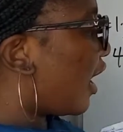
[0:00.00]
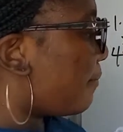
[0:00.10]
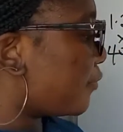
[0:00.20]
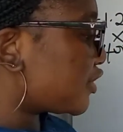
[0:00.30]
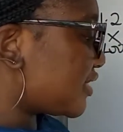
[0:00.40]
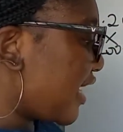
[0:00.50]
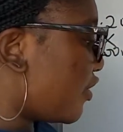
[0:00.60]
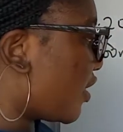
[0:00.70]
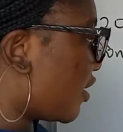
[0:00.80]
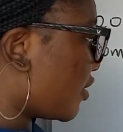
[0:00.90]
and put inside
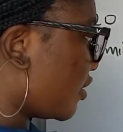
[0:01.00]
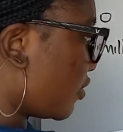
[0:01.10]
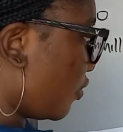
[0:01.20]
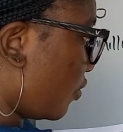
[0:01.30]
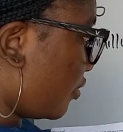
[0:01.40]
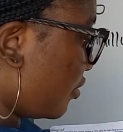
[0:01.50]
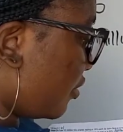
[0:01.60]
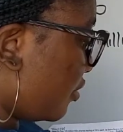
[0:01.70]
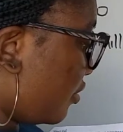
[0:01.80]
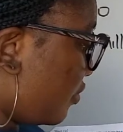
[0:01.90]
your calculator.
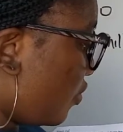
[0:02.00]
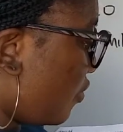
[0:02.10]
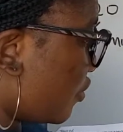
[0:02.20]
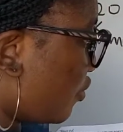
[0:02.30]
What will